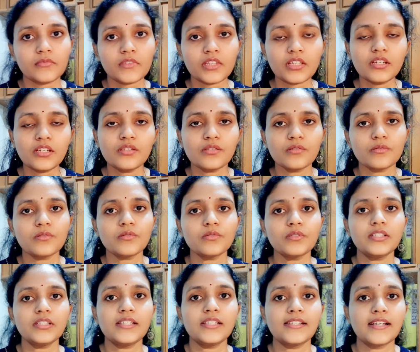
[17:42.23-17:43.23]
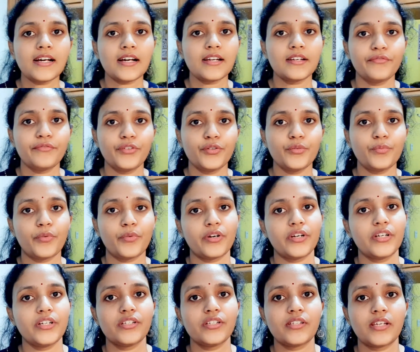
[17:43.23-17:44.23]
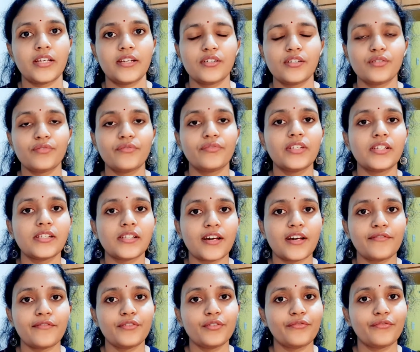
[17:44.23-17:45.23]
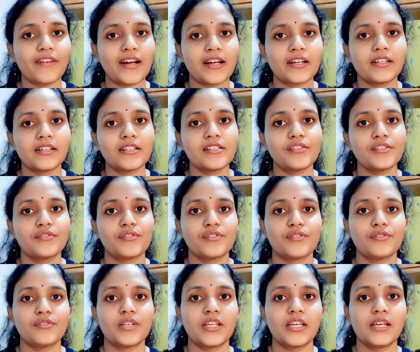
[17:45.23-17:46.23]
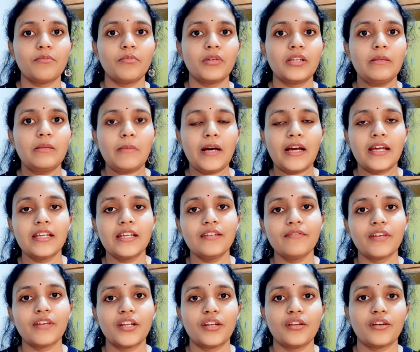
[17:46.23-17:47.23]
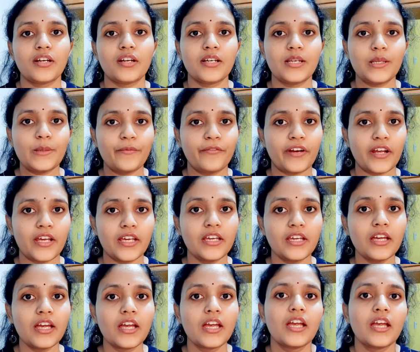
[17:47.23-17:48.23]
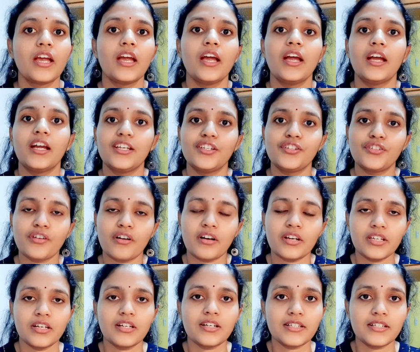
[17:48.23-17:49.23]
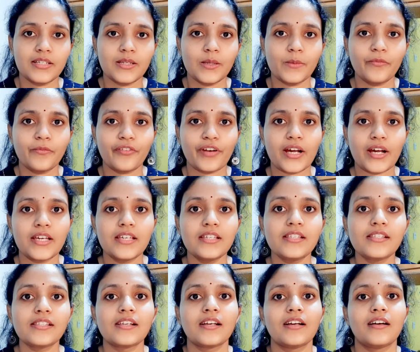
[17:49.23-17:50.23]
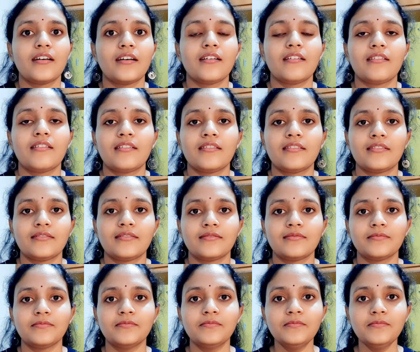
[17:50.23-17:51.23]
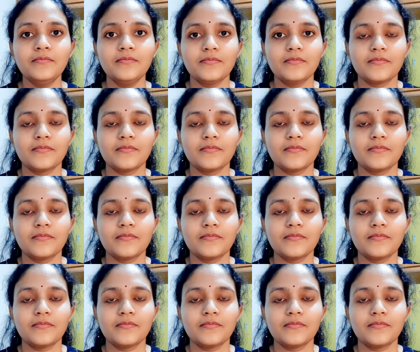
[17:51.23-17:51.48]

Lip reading: So these are few points, and these are few factors you should keep in mind when you are deep frying. Enjoy your deep fries, and